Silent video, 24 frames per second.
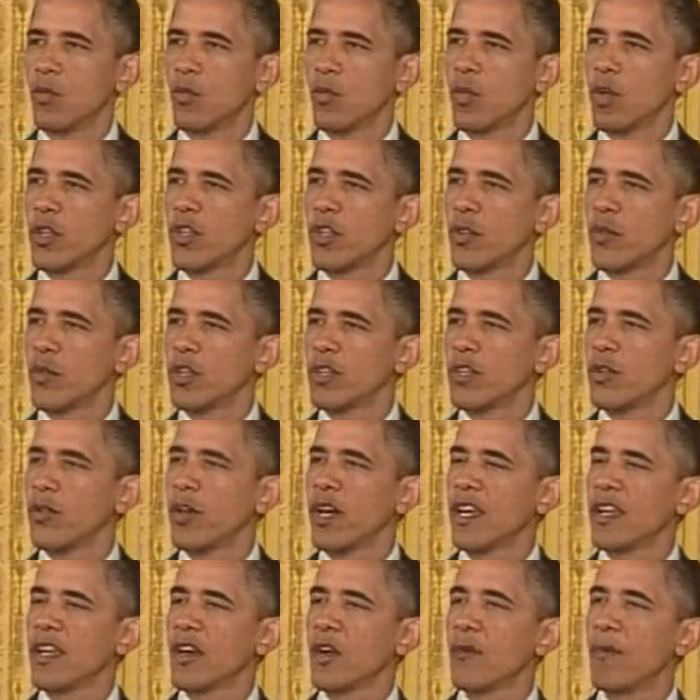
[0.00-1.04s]
Would you
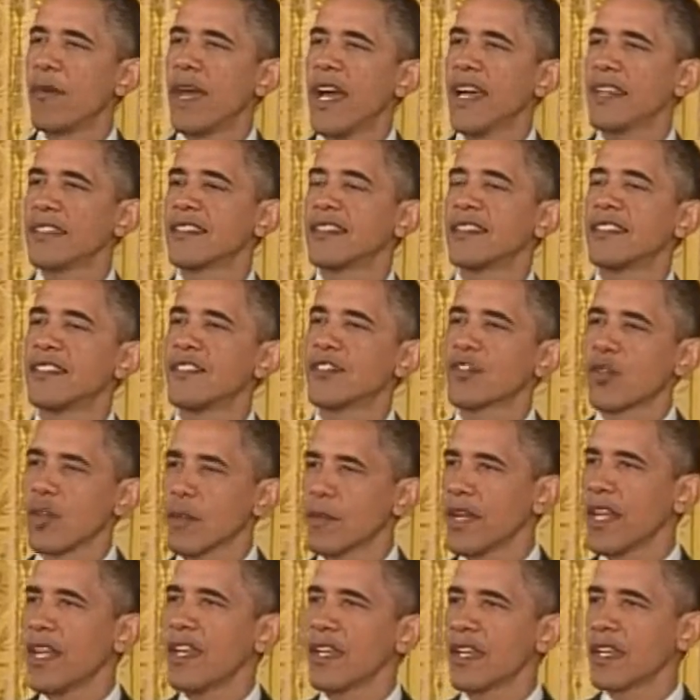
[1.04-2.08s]
want to go back to
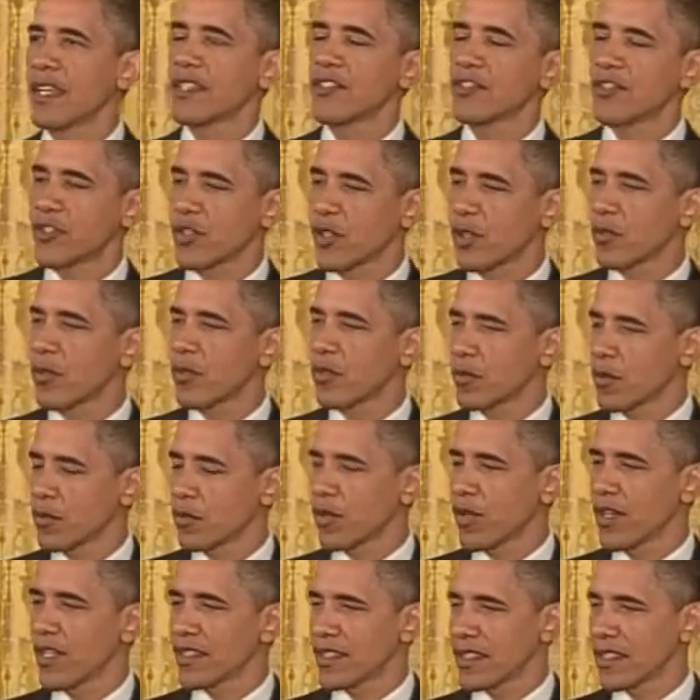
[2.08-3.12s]
discriminating against children with
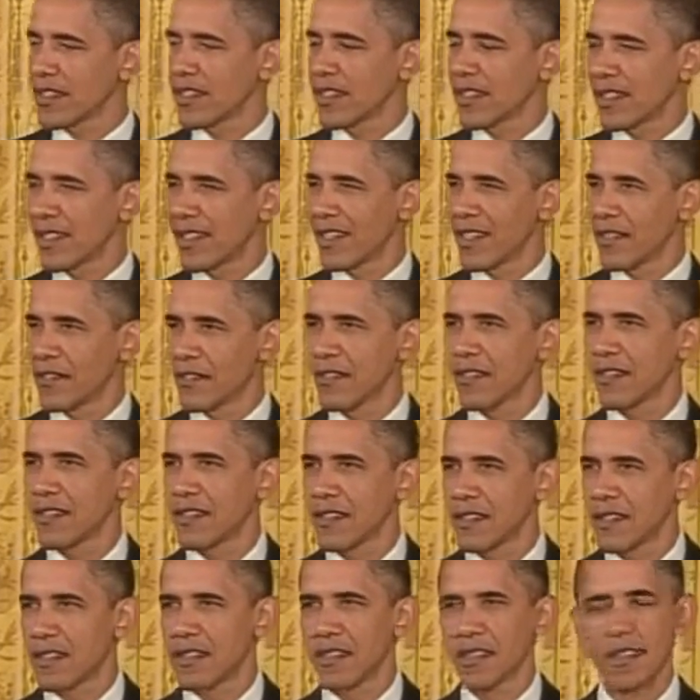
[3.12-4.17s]
pre-existing conditions?
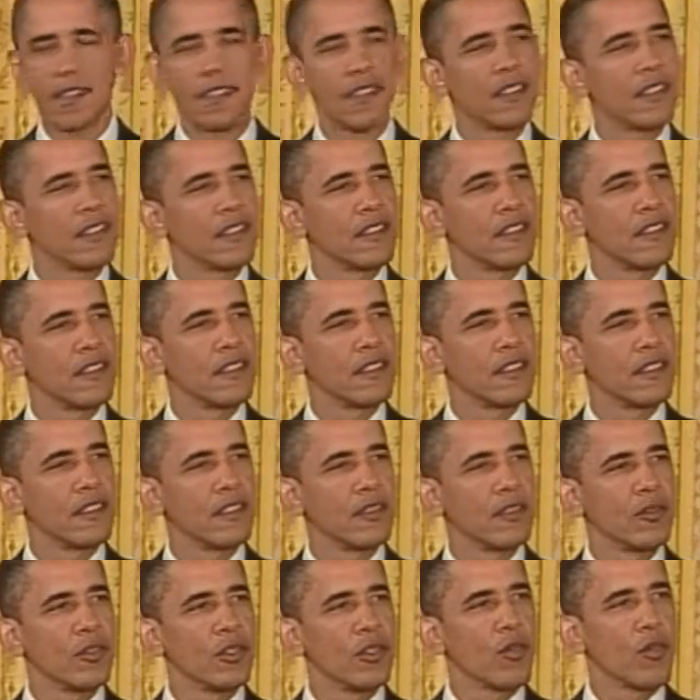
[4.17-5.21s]

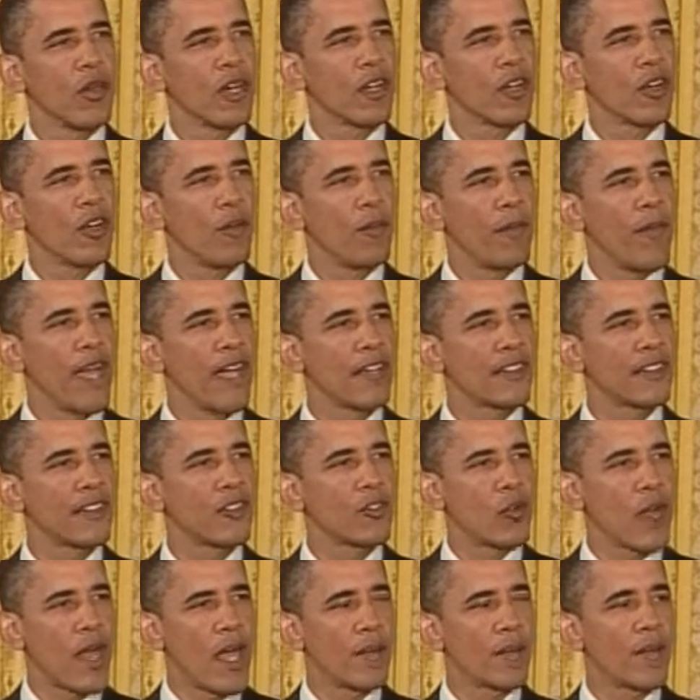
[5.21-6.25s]
Would you want to go back to
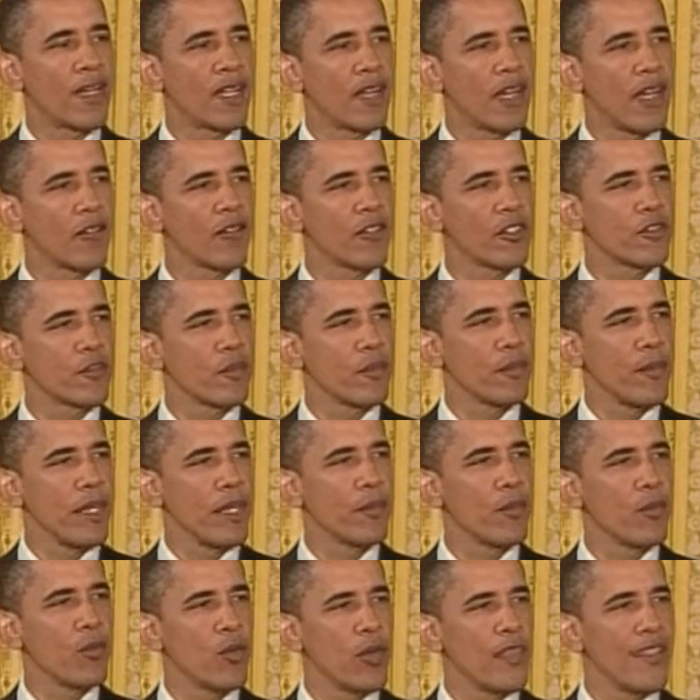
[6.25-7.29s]
dropping coverage for
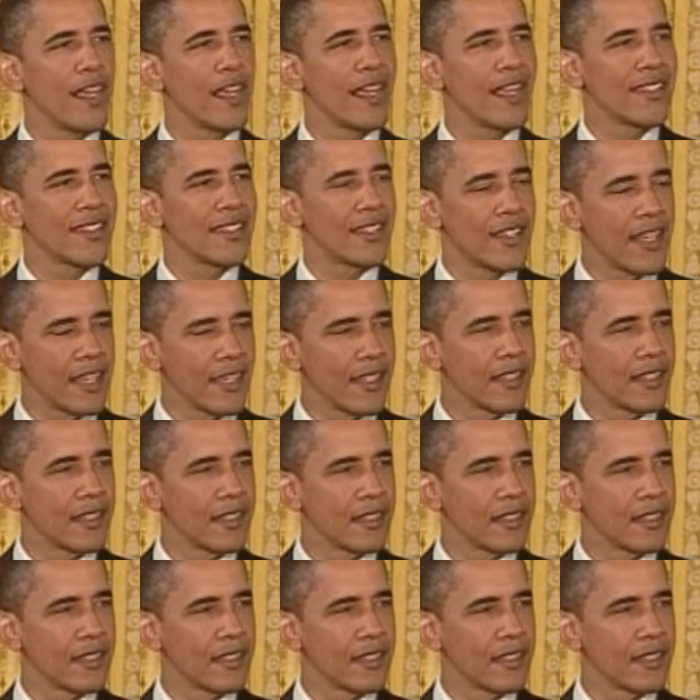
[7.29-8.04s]
people when they get sick?